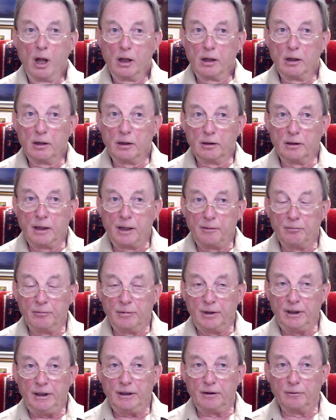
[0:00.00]
let
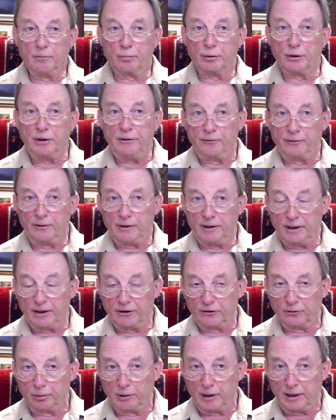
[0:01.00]
me briefly
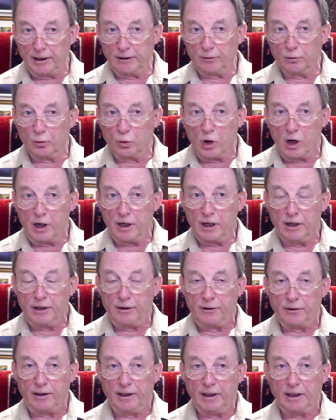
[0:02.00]
explain why I
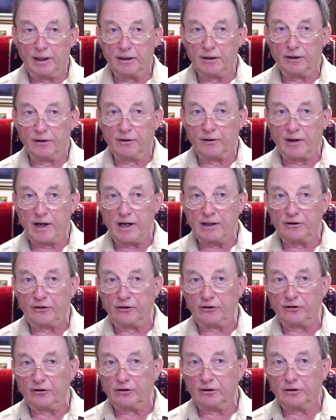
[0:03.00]
think
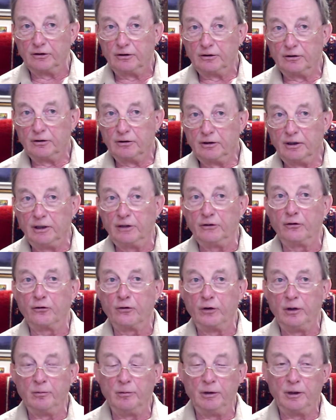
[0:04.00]
that's
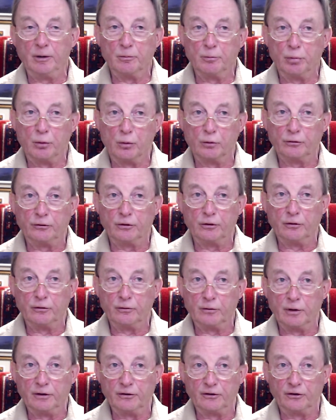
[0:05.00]
extremely important to
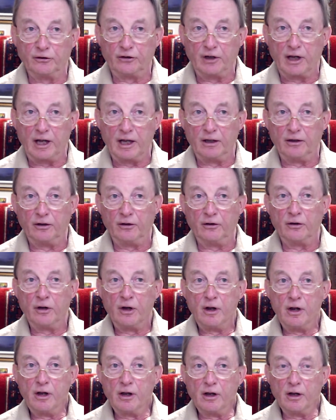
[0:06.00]
understand
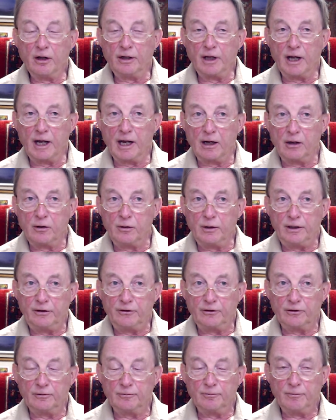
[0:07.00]
and how it
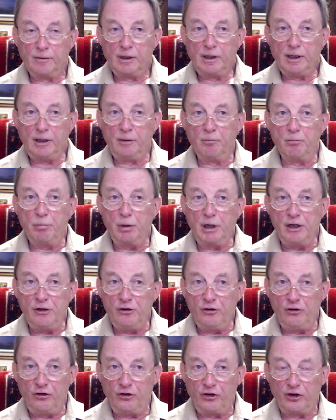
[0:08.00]

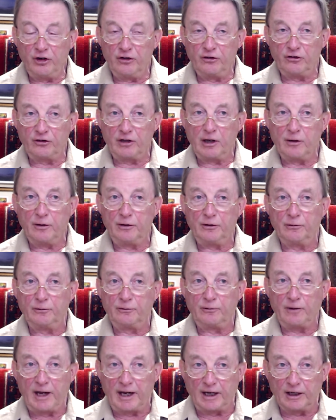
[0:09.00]
impinges, how it
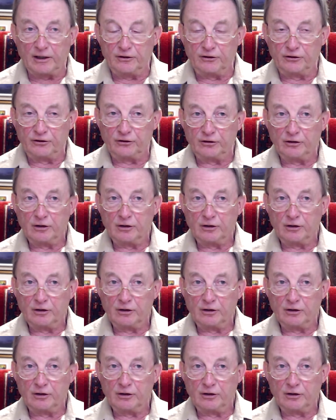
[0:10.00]
affects